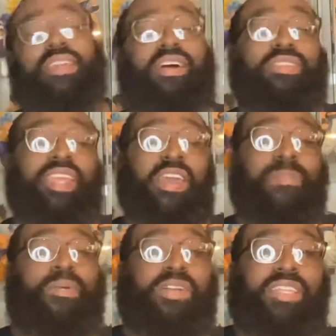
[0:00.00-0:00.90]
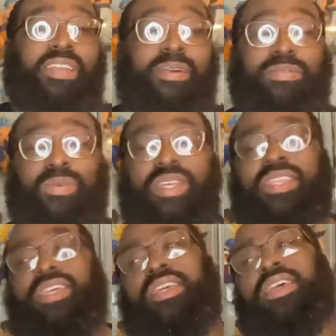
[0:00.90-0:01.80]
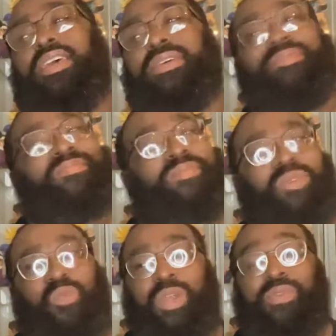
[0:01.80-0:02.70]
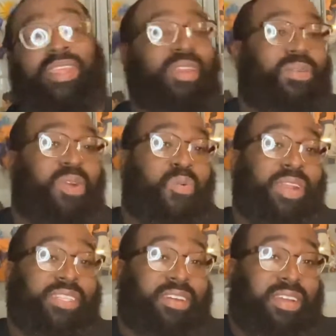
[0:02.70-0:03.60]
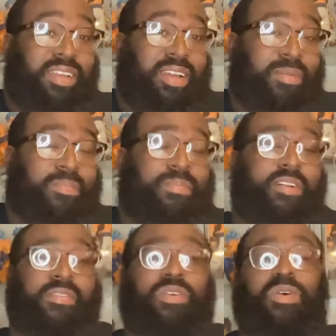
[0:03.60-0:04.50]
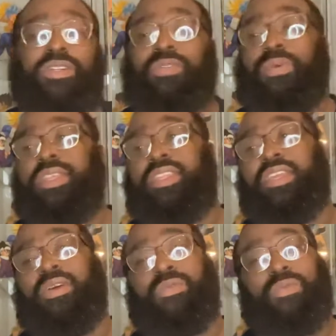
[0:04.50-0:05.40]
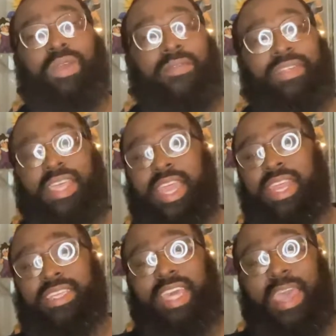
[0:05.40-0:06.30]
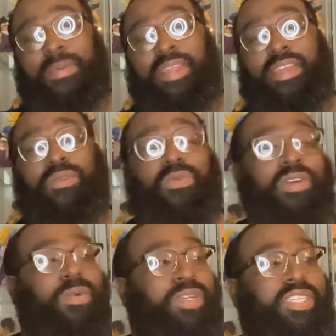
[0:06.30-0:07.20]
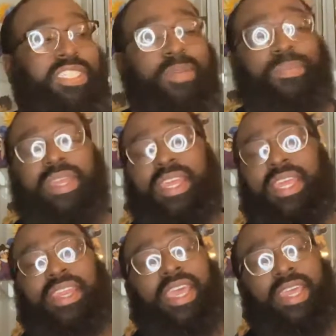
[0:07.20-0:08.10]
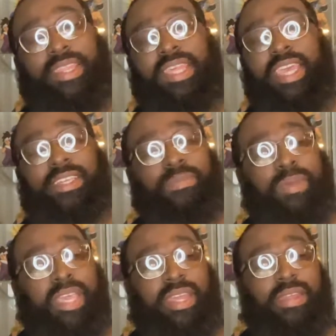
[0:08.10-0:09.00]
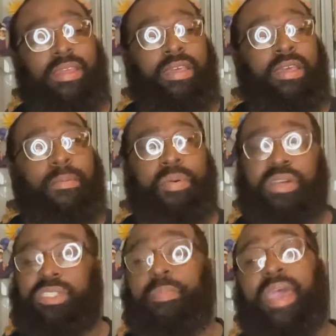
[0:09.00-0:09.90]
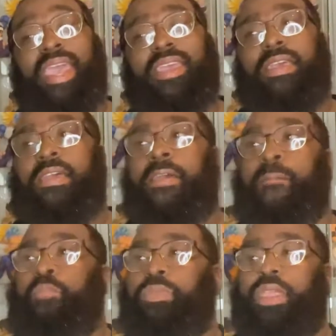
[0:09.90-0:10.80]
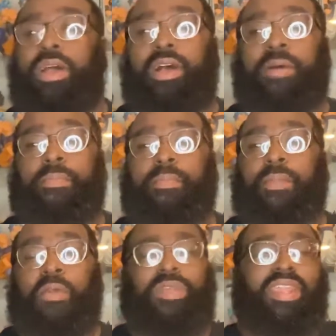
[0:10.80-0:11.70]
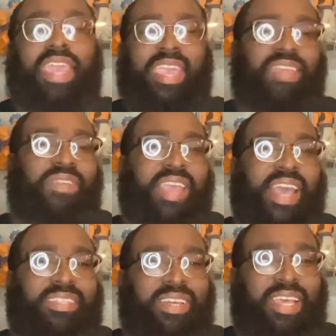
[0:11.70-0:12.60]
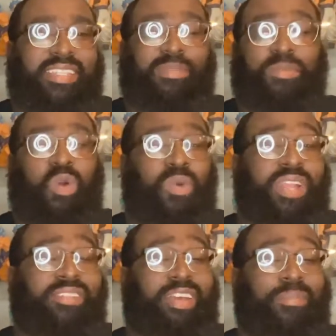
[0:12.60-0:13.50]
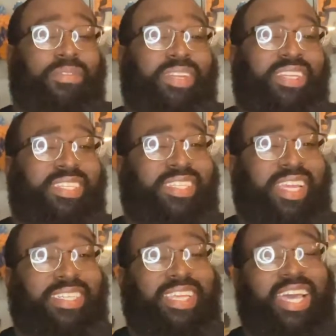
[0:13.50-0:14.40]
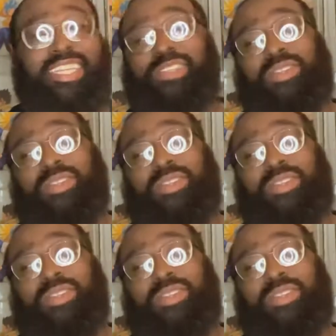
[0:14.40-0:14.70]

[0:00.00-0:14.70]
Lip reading: the other counterparts that it comes with, we really don't know when it's going to come. Of course, with, you know, everything that's happening in the world with shipping and things being pushed back, I really can't give you guys an estimate on when it's going to be released stateside. So